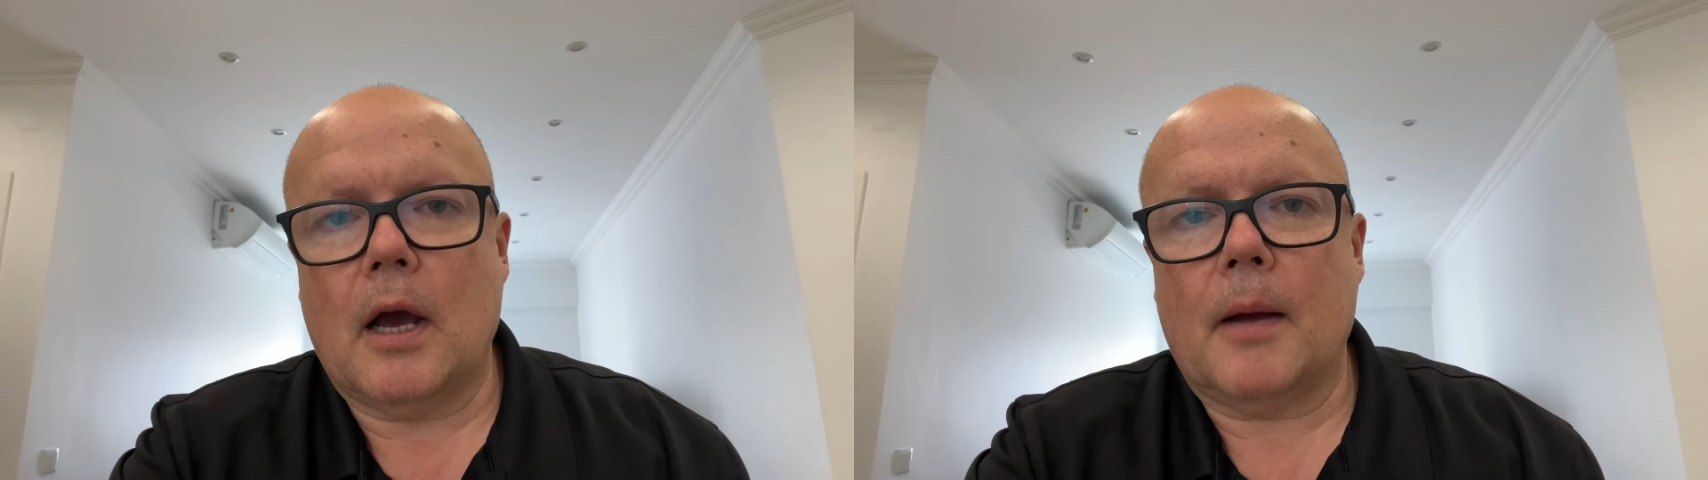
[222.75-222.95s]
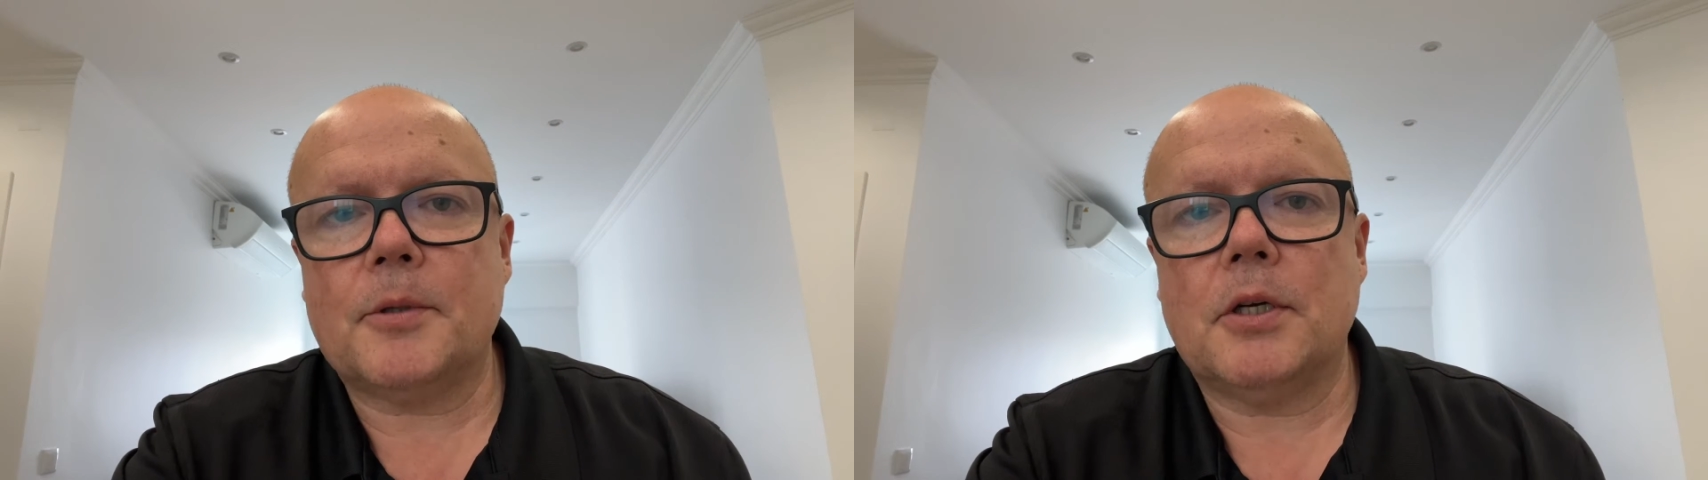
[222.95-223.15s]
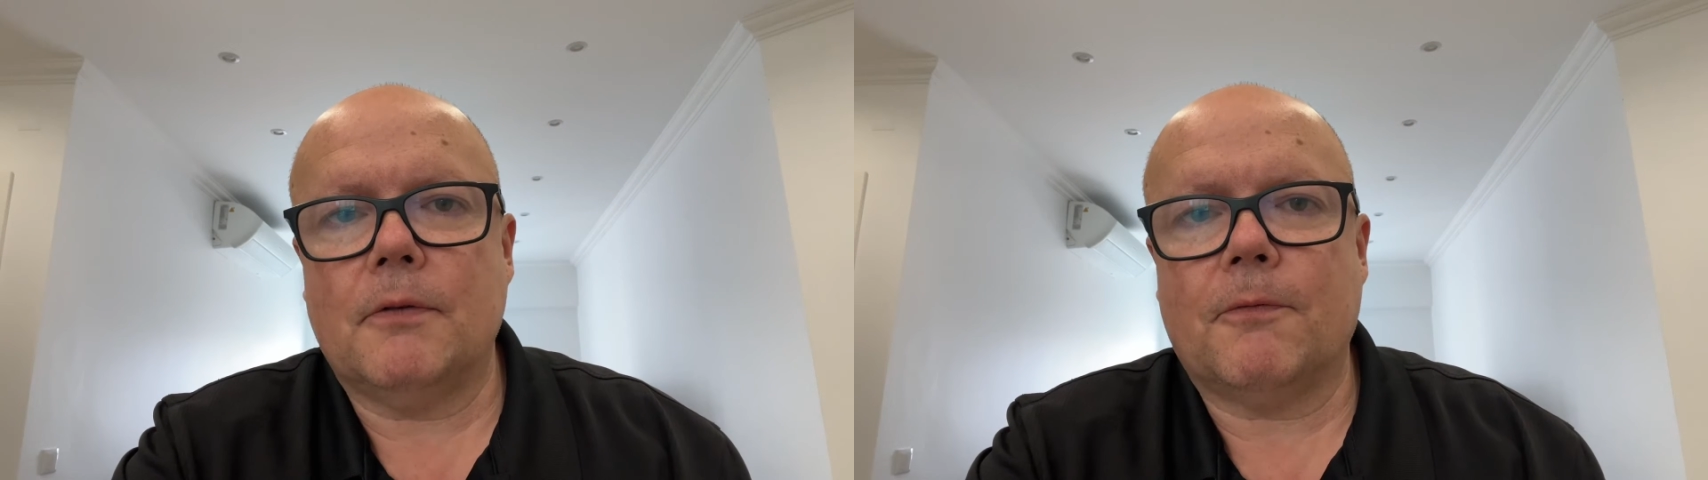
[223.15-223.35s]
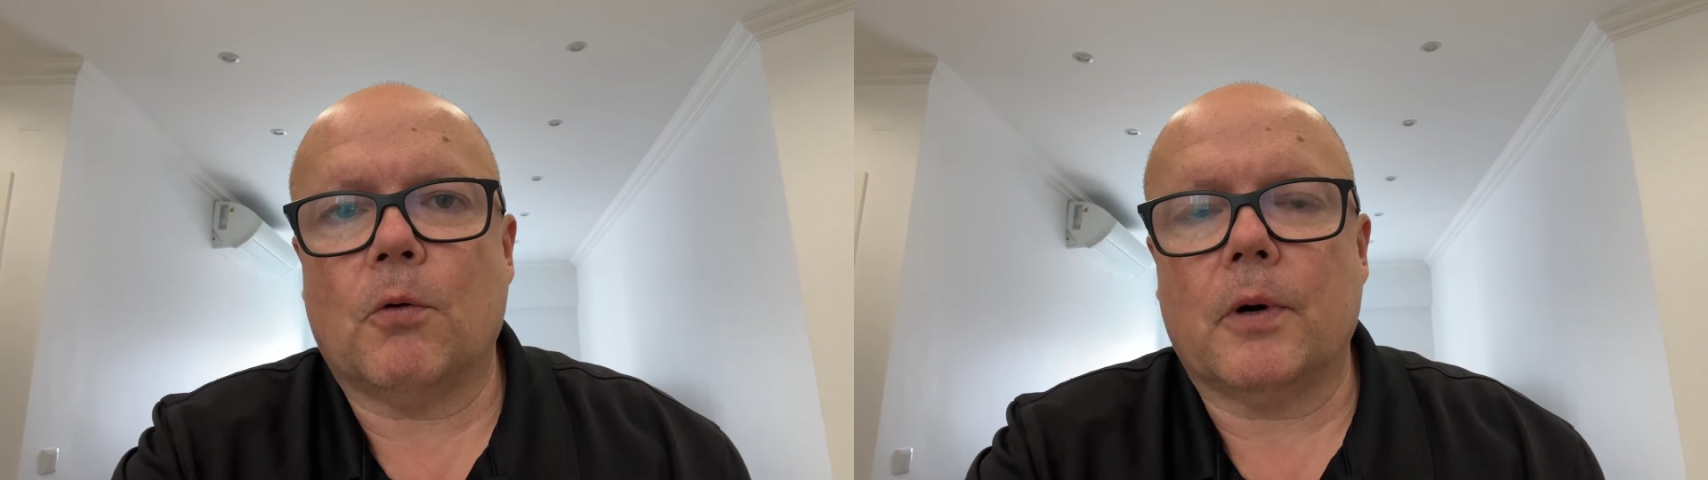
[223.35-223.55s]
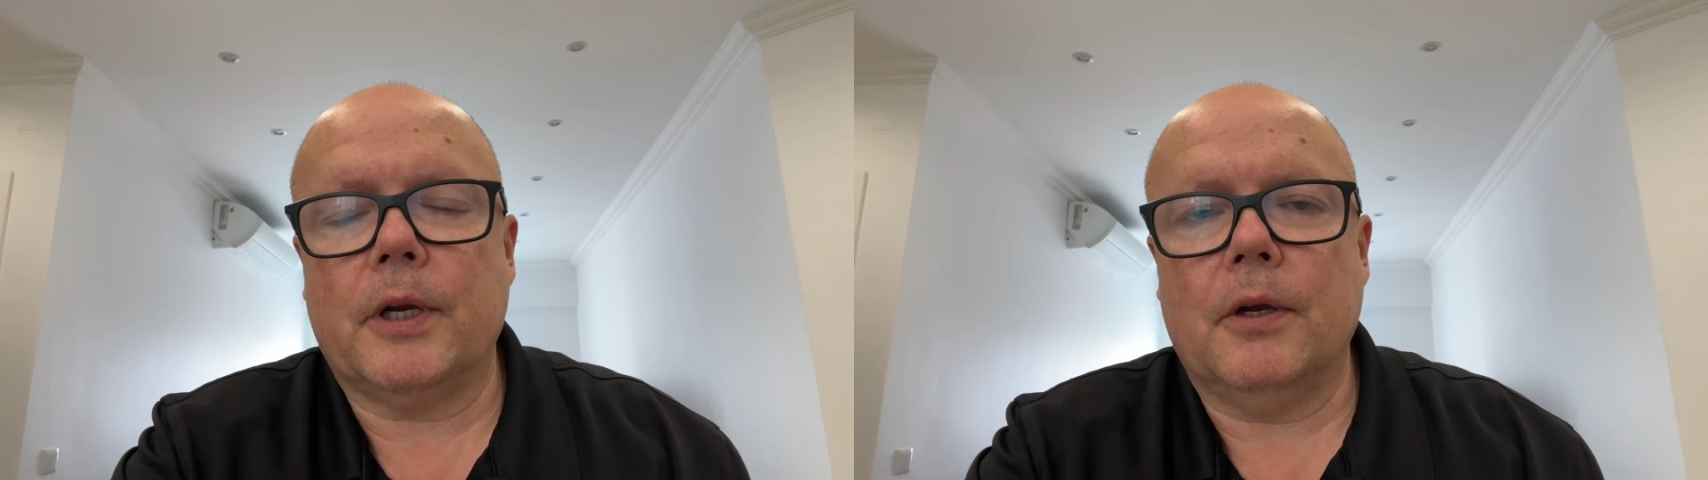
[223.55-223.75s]
option
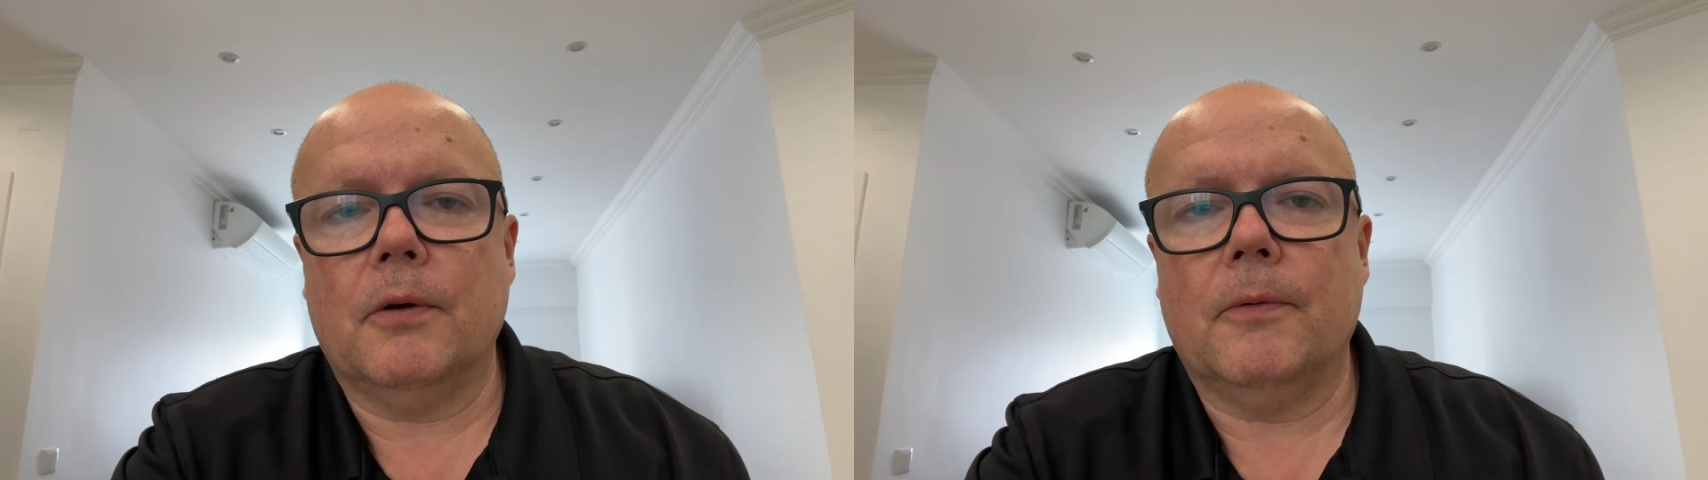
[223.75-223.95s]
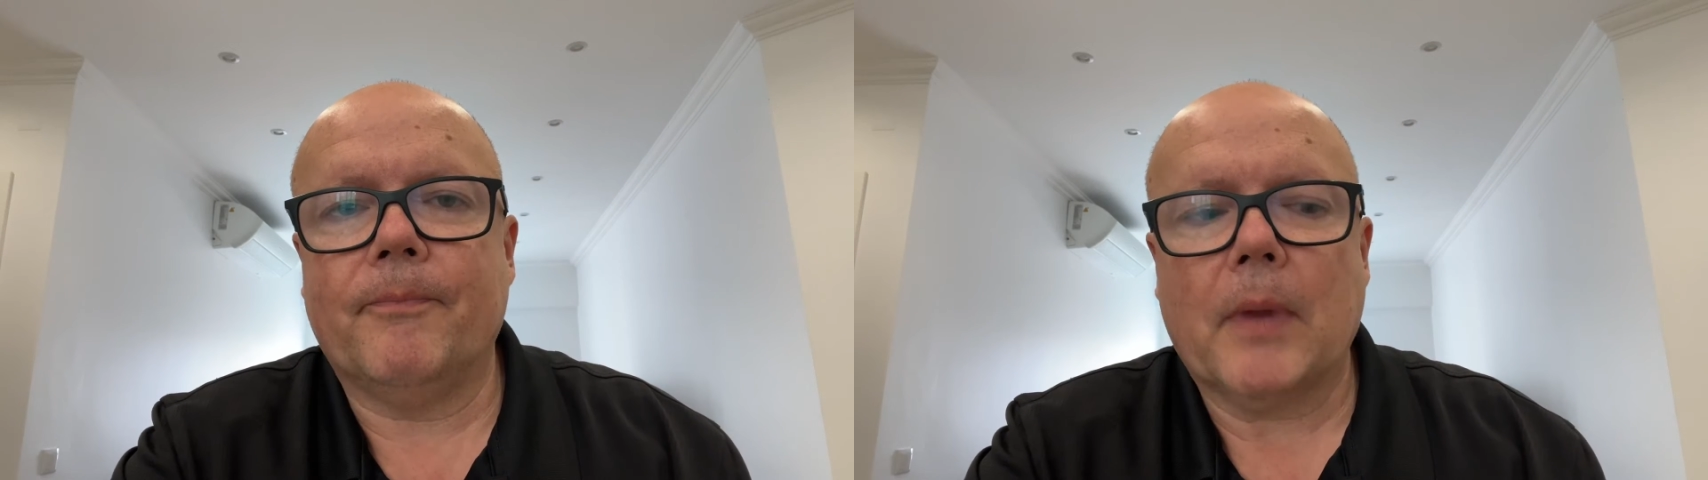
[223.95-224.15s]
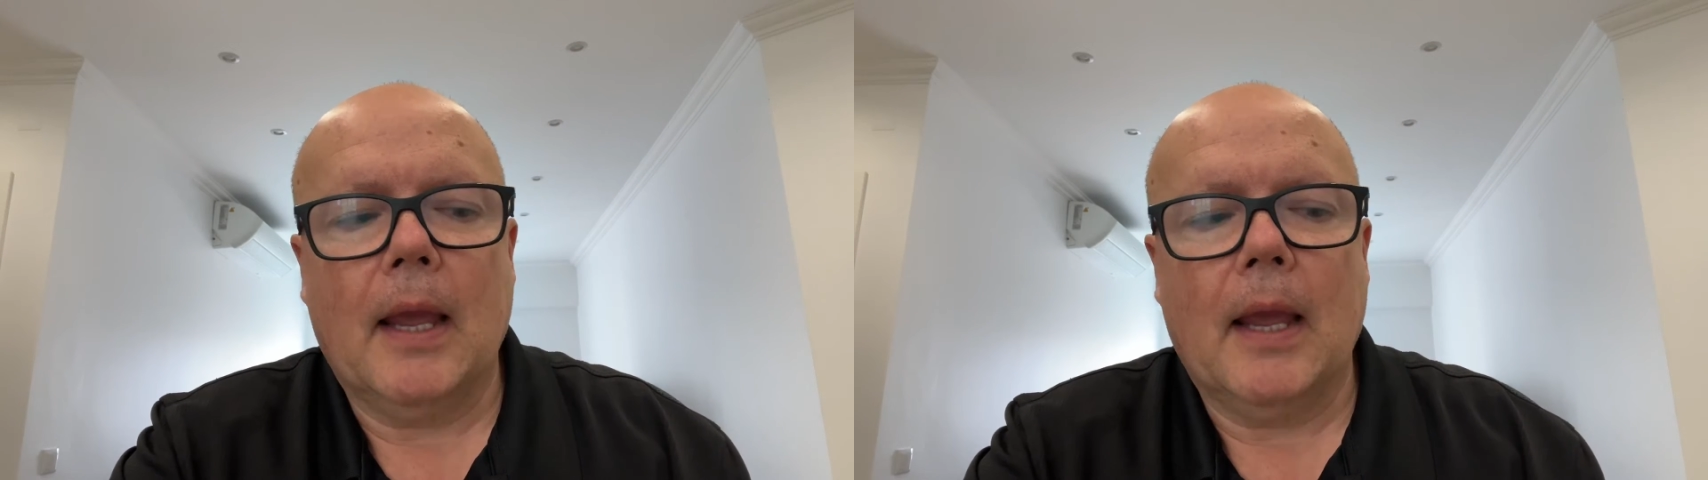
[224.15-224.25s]
for you